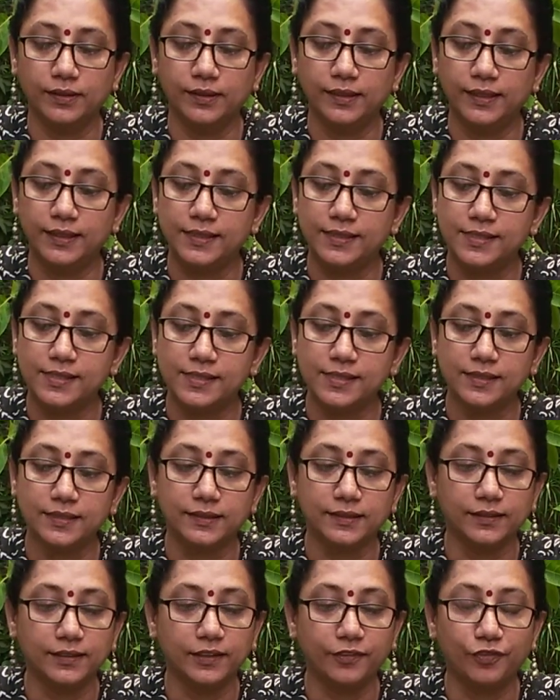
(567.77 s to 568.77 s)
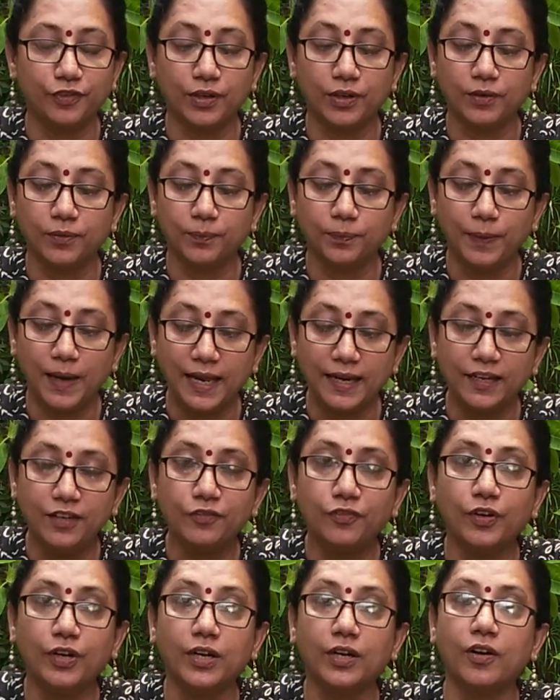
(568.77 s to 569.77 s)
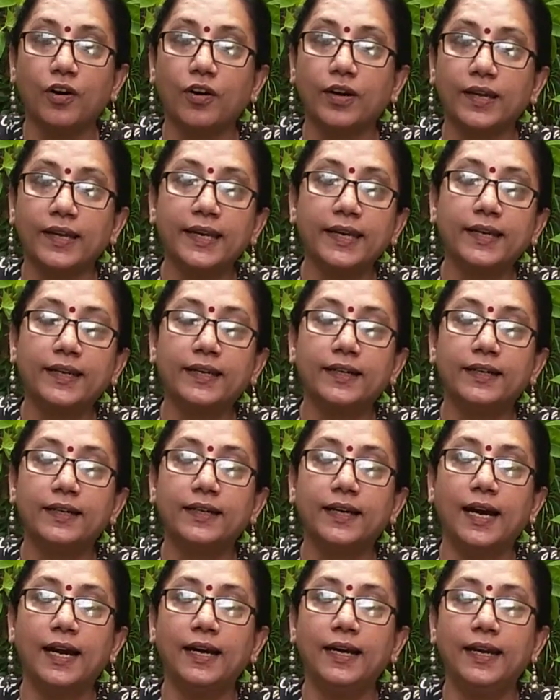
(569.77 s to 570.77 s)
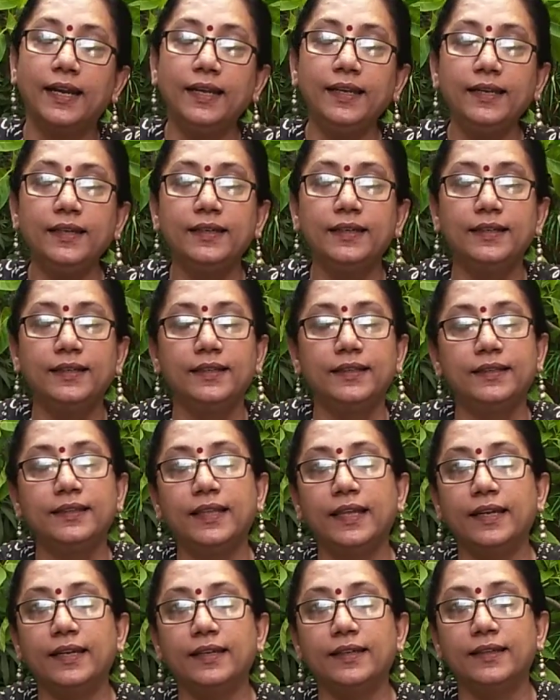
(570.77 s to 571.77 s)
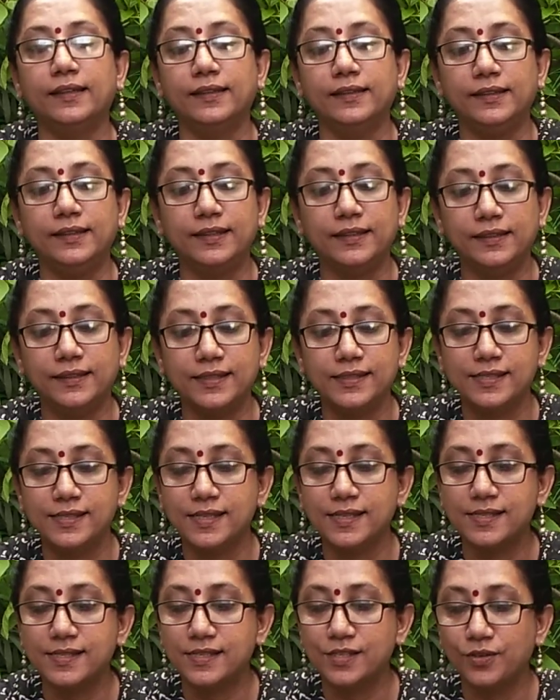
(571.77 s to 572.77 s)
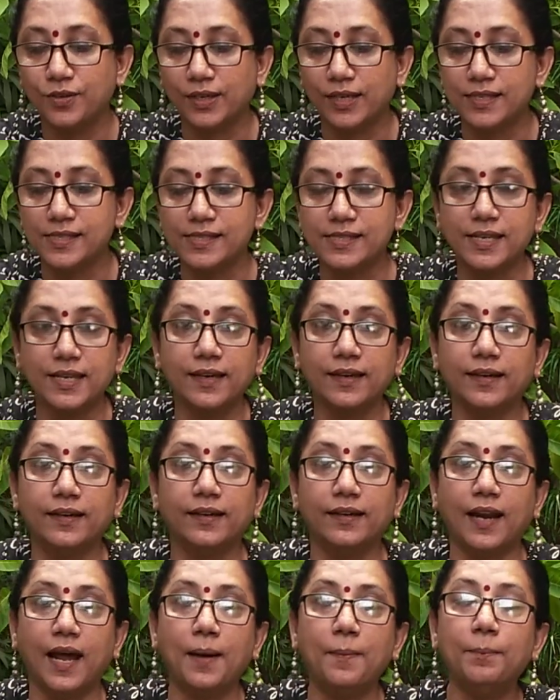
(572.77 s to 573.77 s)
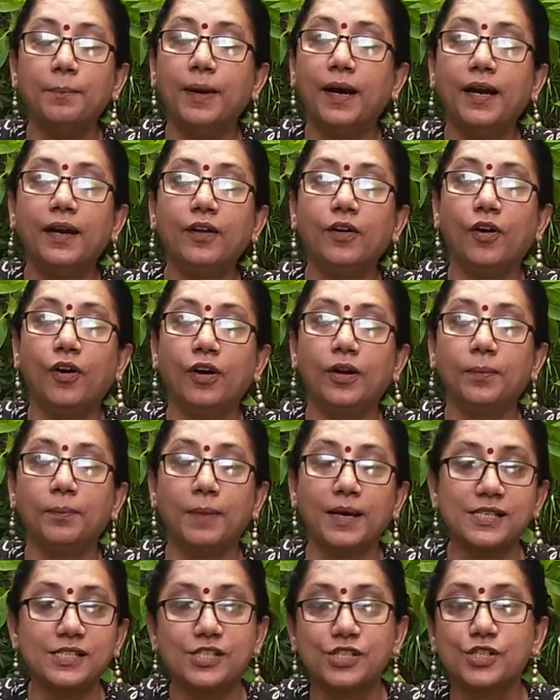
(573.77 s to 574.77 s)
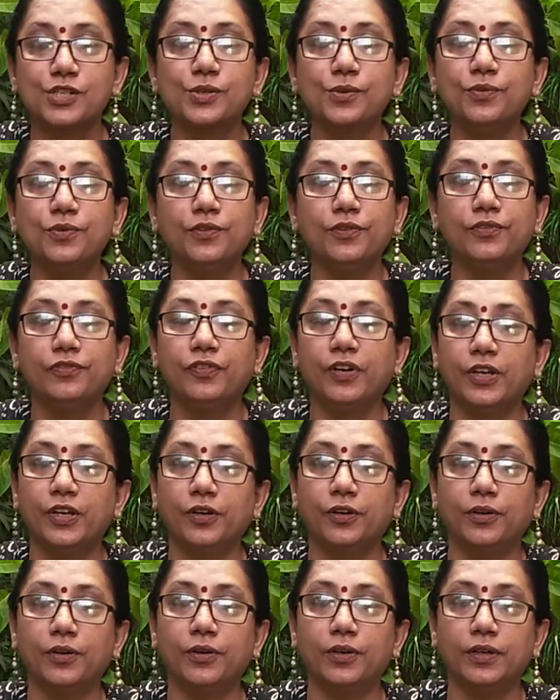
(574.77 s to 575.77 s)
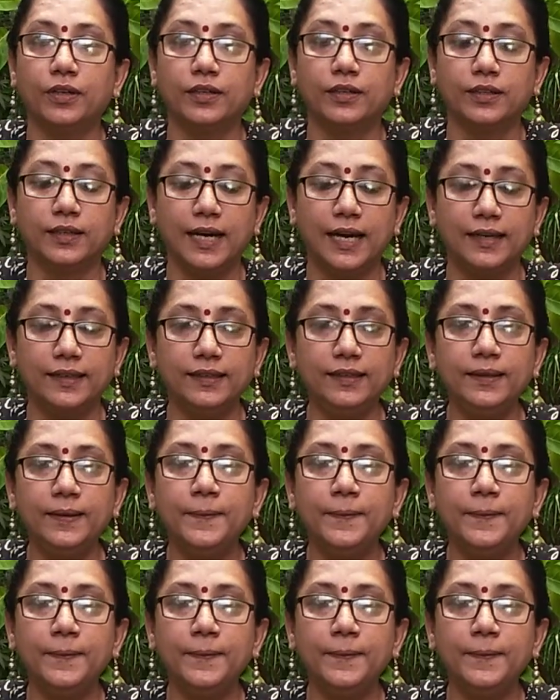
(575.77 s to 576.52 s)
it's if you are planning for an organic gardening, then this is, you can say, a Ramban or must do for your garden.